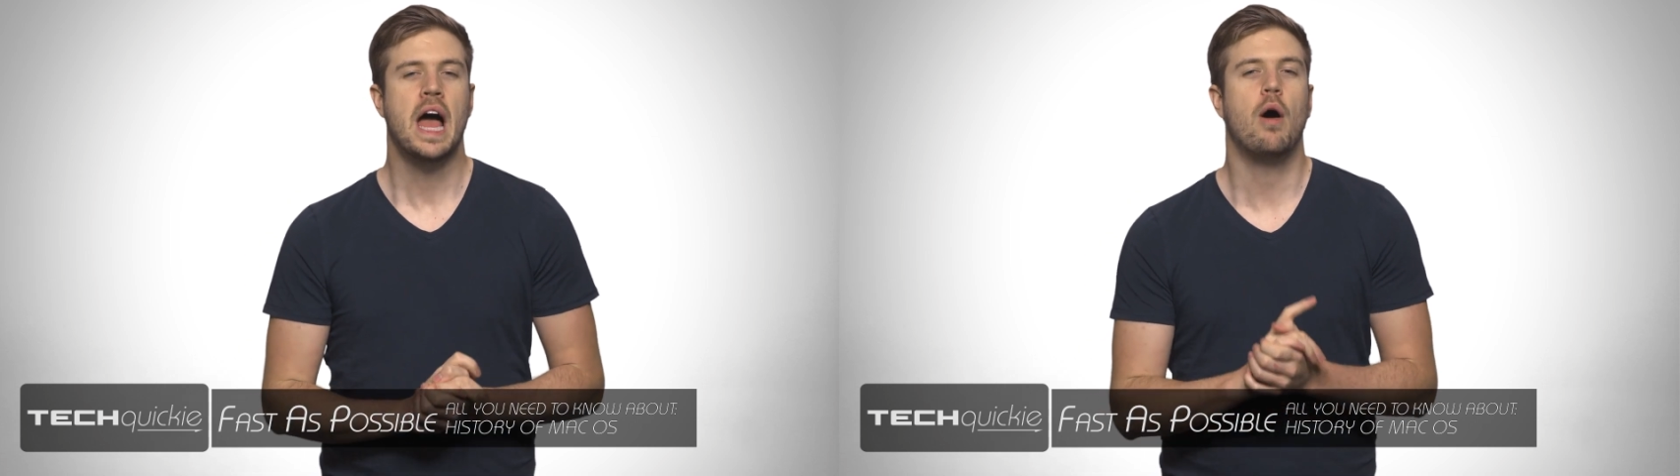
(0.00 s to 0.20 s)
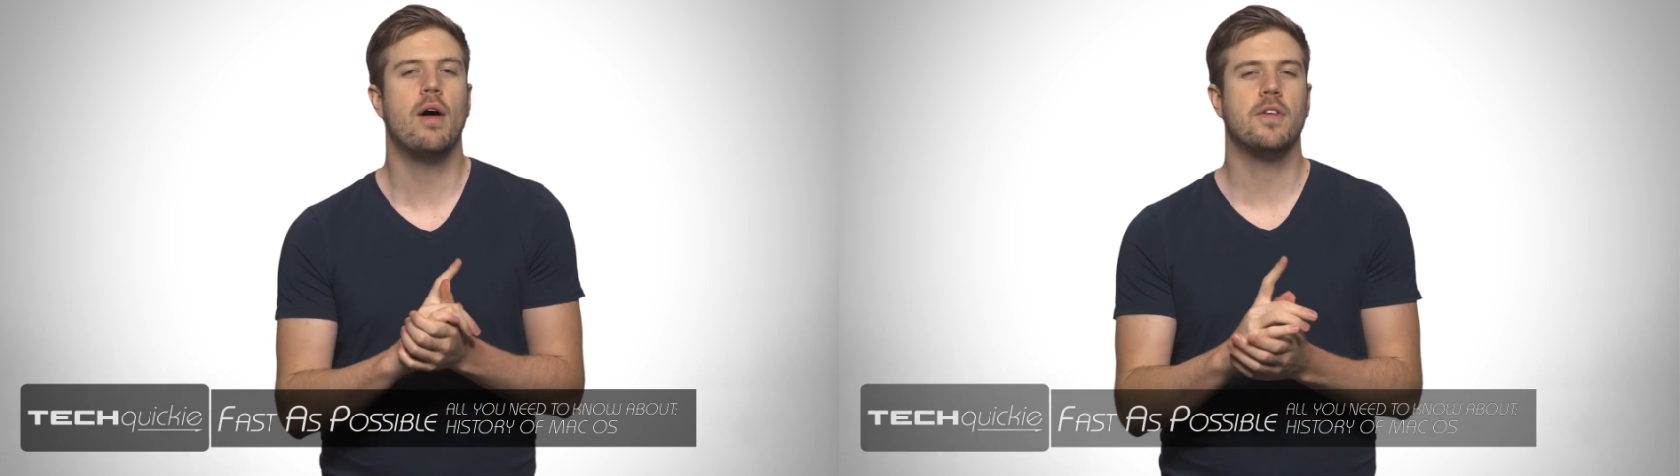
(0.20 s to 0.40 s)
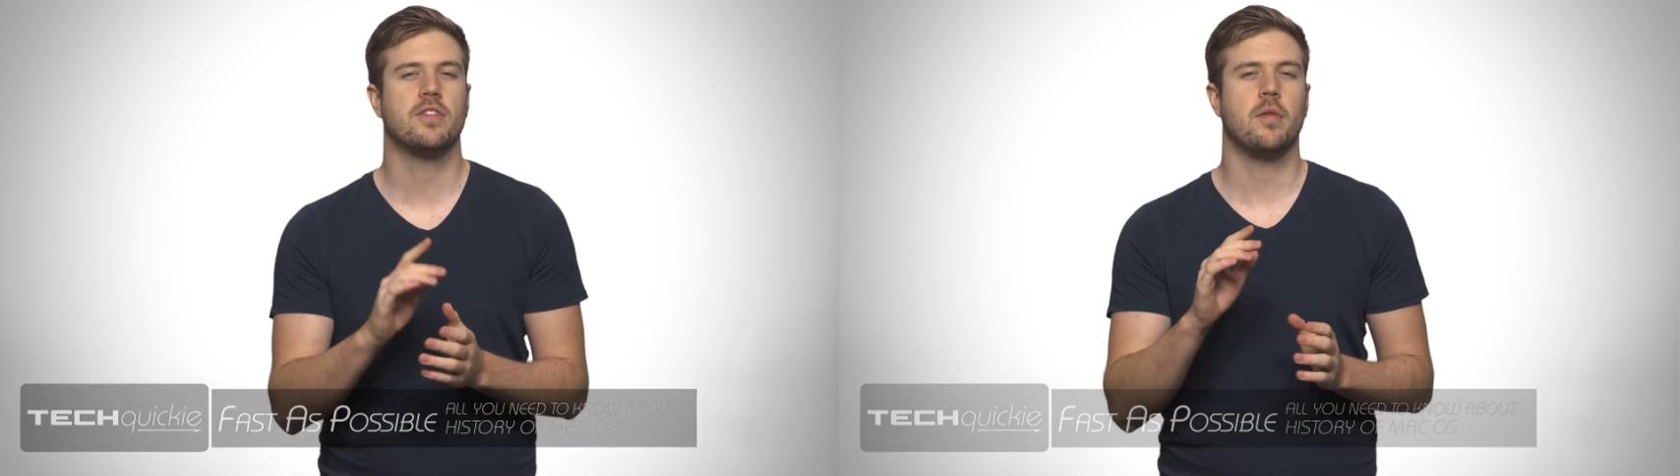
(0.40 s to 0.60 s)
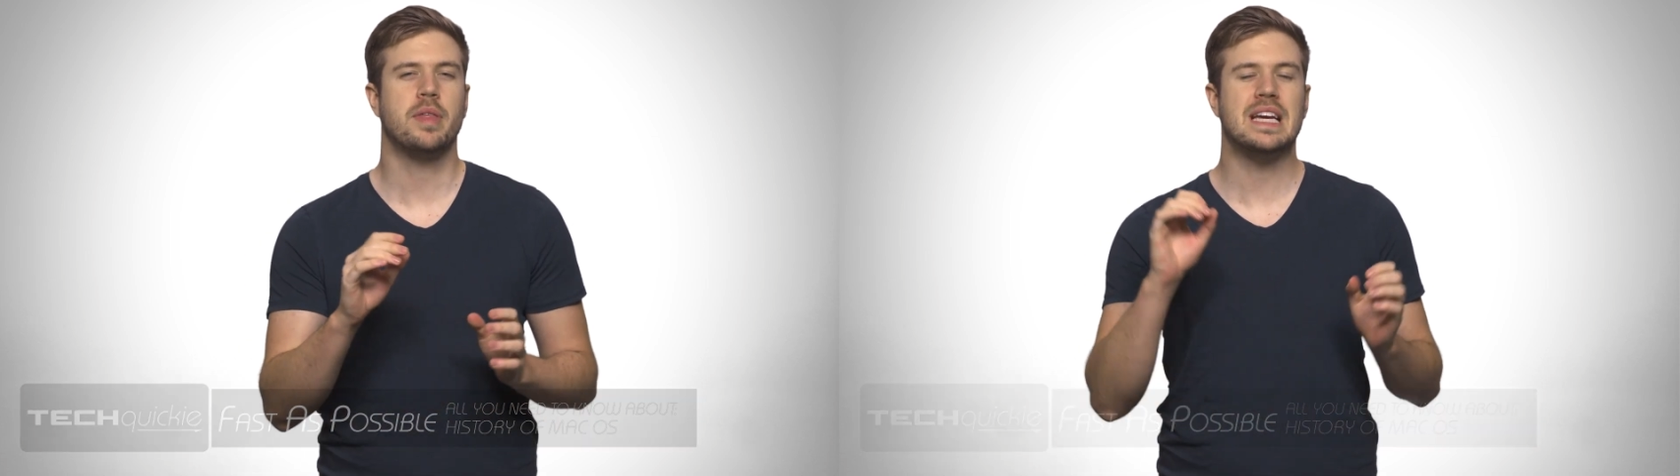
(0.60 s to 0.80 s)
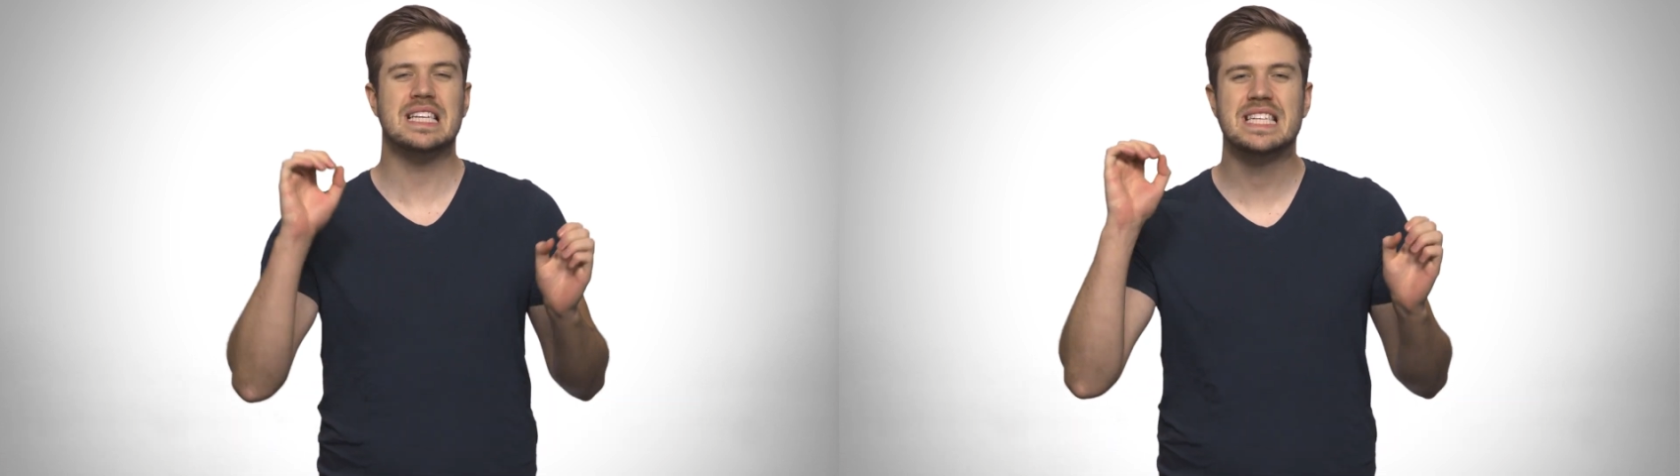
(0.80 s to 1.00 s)
However,
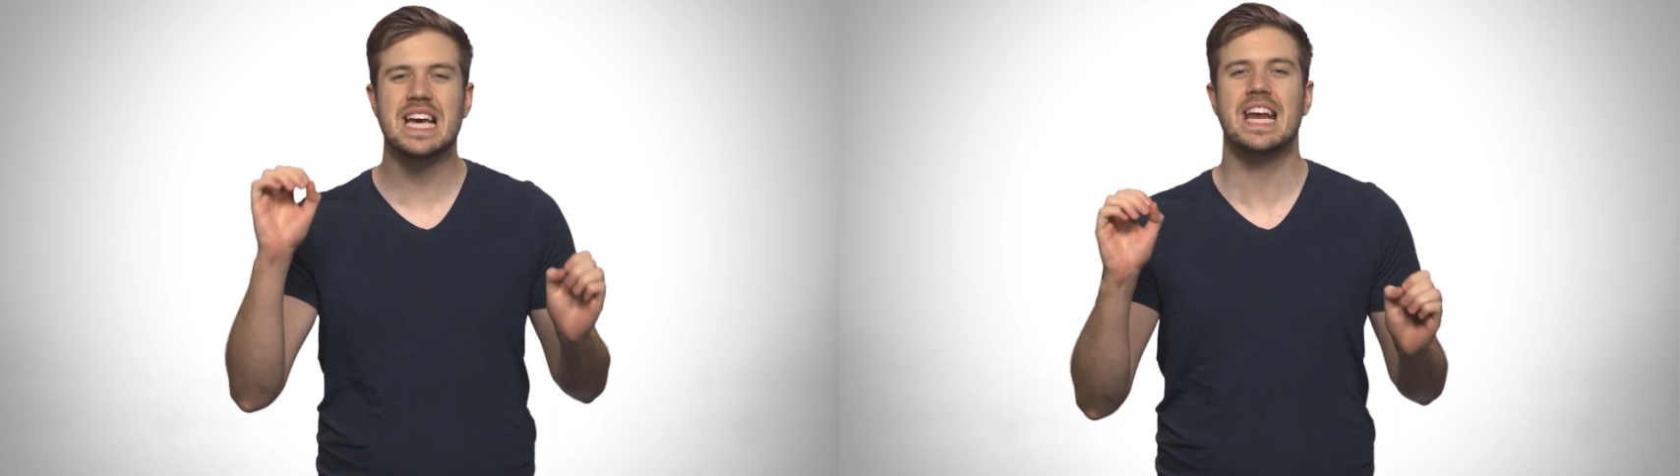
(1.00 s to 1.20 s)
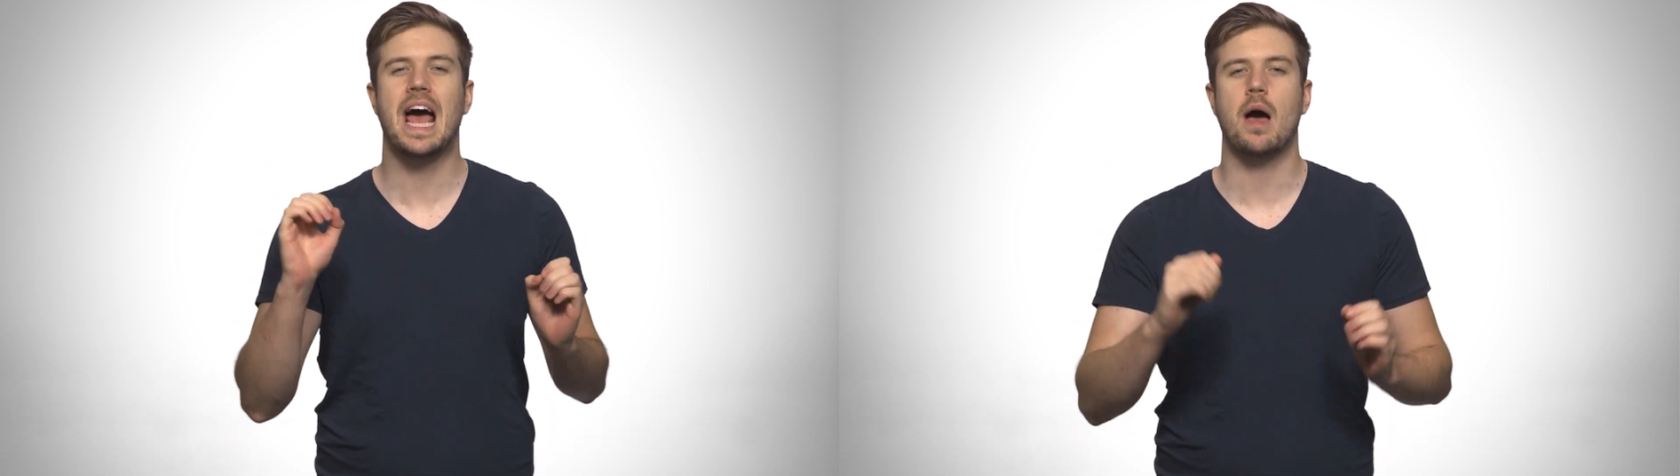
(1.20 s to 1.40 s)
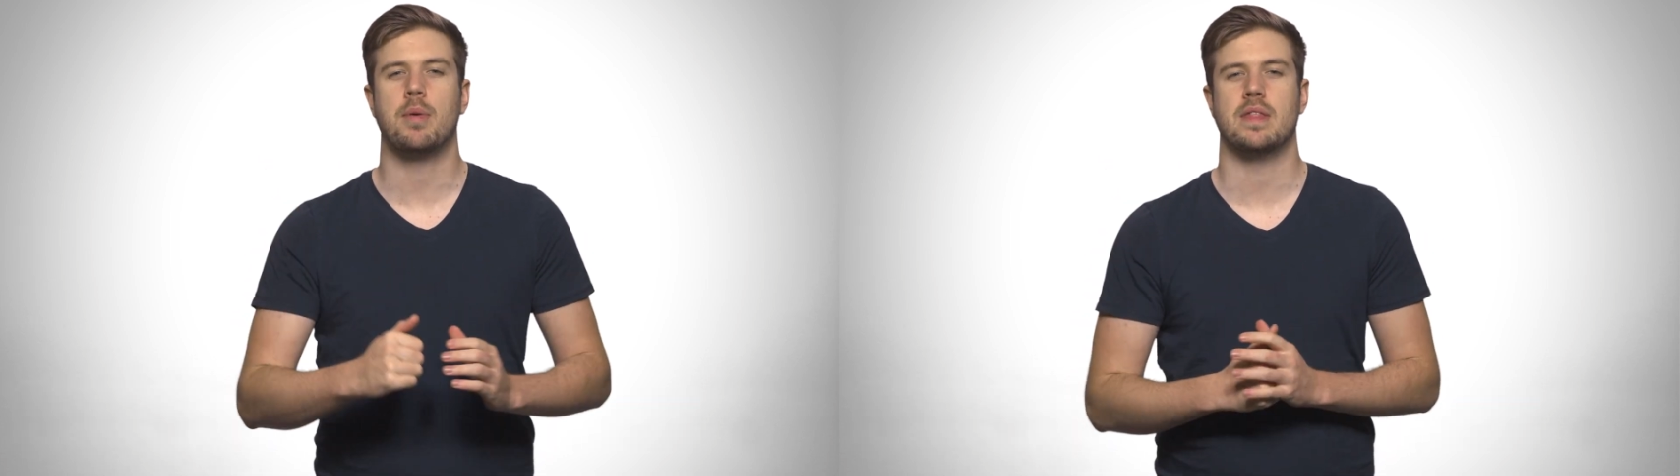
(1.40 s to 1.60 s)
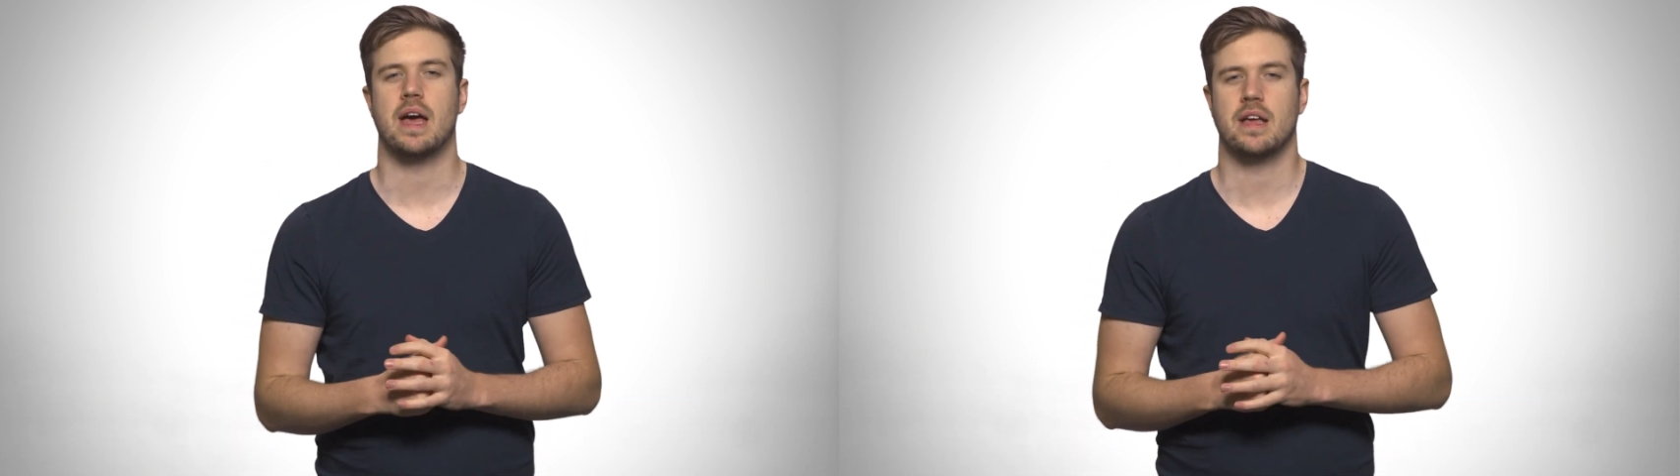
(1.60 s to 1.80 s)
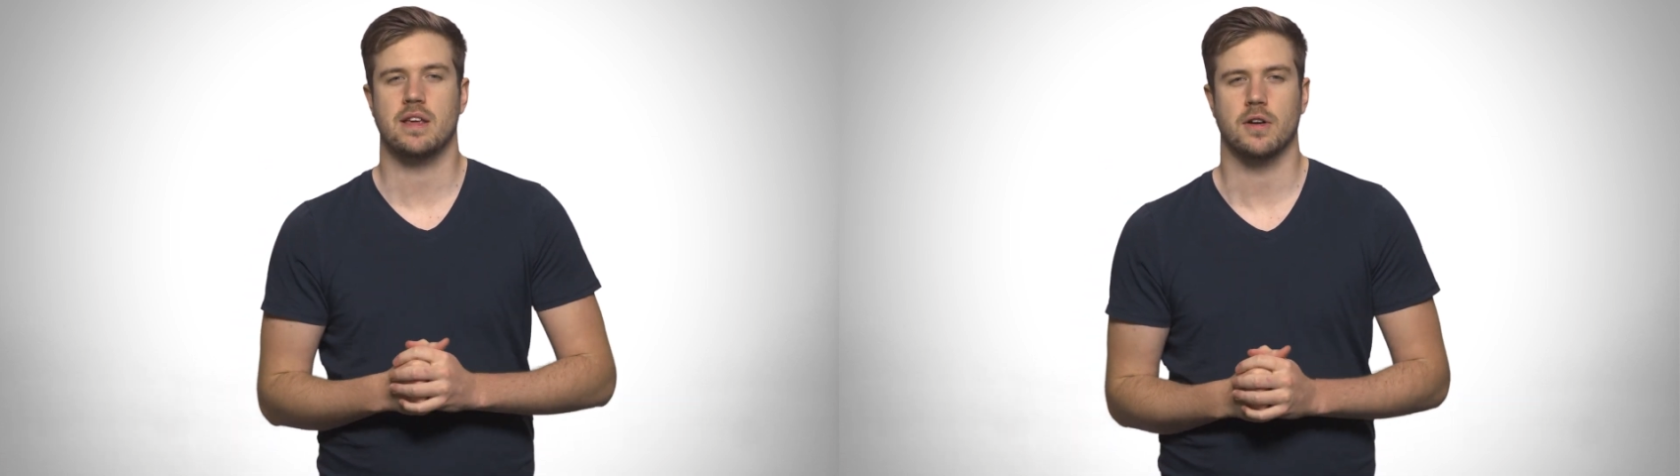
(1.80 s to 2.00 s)
something did happen
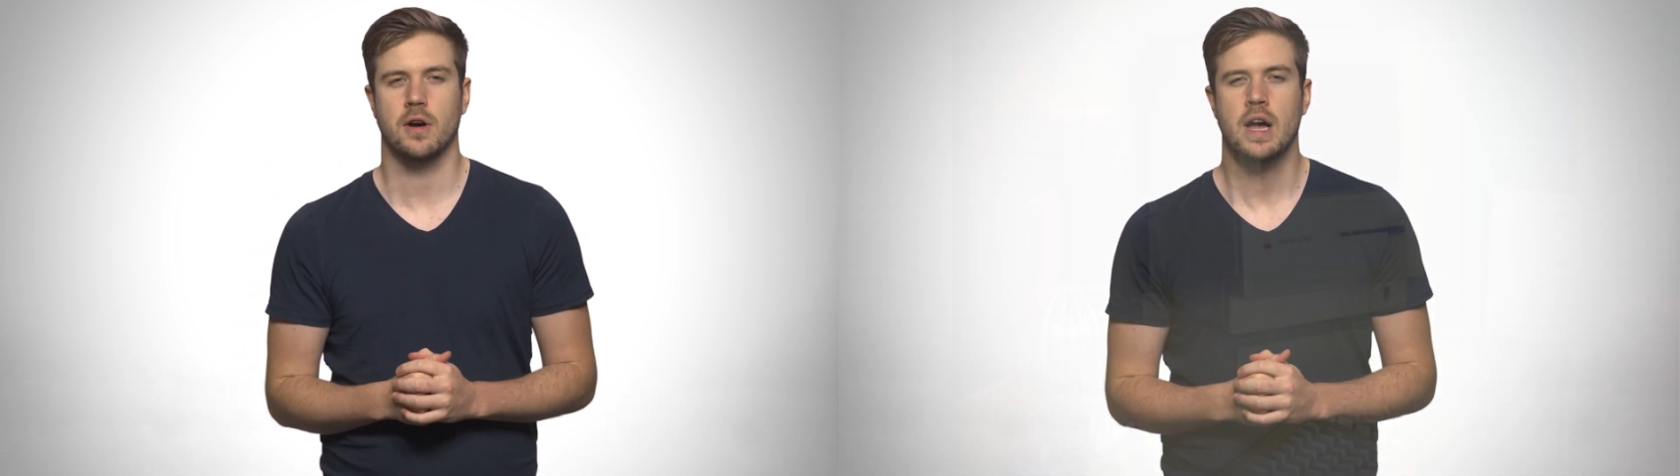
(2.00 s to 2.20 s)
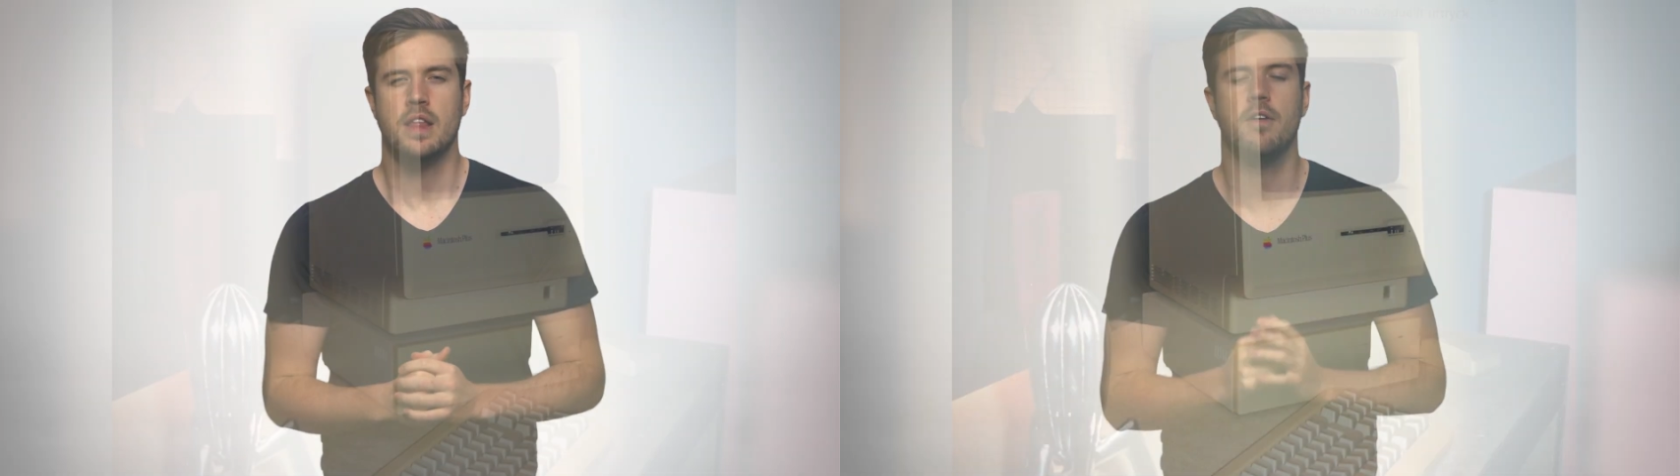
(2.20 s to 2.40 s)
that year.